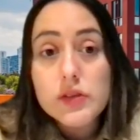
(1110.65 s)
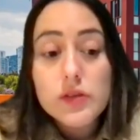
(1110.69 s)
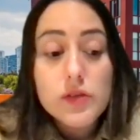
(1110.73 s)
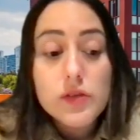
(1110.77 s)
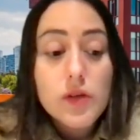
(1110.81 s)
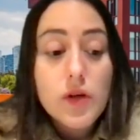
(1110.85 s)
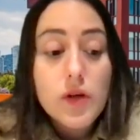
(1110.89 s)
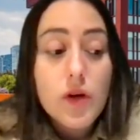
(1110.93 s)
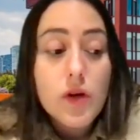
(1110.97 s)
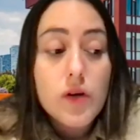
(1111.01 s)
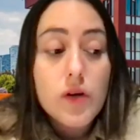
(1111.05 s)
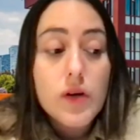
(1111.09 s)

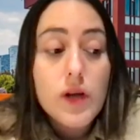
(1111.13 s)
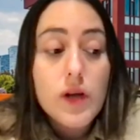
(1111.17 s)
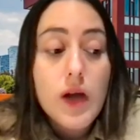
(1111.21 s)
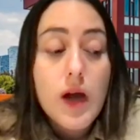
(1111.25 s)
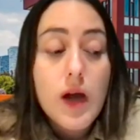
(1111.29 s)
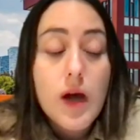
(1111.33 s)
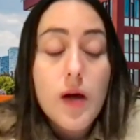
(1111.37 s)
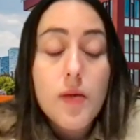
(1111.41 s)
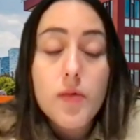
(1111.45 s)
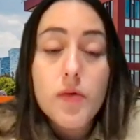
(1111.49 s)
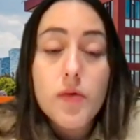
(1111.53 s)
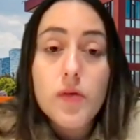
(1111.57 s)
don't
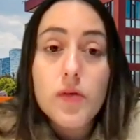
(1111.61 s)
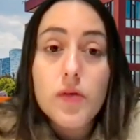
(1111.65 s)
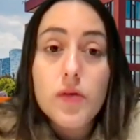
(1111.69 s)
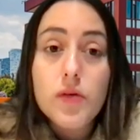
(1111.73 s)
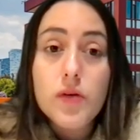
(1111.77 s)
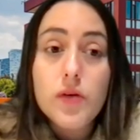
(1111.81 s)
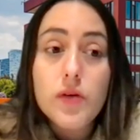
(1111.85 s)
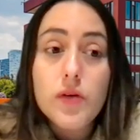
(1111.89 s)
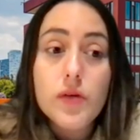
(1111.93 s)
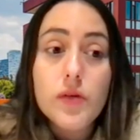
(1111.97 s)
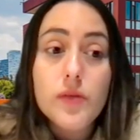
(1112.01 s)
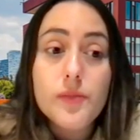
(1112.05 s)
have
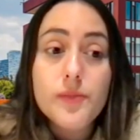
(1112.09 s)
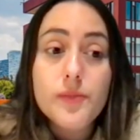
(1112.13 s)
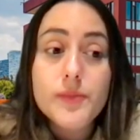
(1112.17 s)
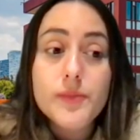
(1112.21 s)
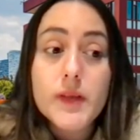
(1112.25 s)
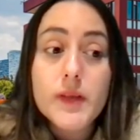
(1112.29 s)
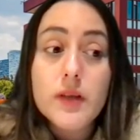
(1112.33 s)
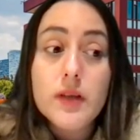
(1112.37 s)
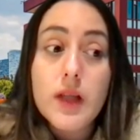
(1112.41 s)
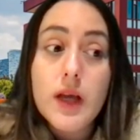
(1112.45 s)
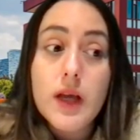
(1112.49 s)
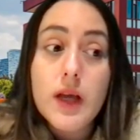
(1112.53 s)
our
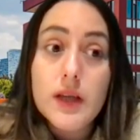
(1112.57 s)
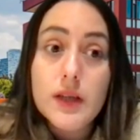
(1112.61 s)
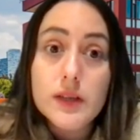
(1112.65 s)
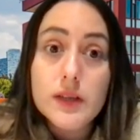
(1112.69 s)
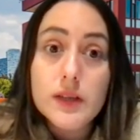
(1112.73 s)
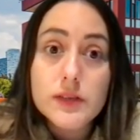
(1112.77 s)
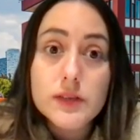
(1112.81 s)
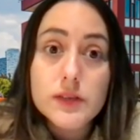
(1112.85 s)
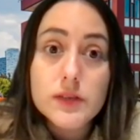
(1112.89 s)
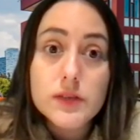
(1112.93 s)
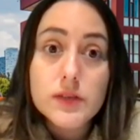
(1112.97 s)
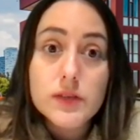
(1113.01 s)

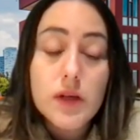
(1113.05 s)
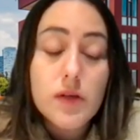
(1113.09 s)
clients,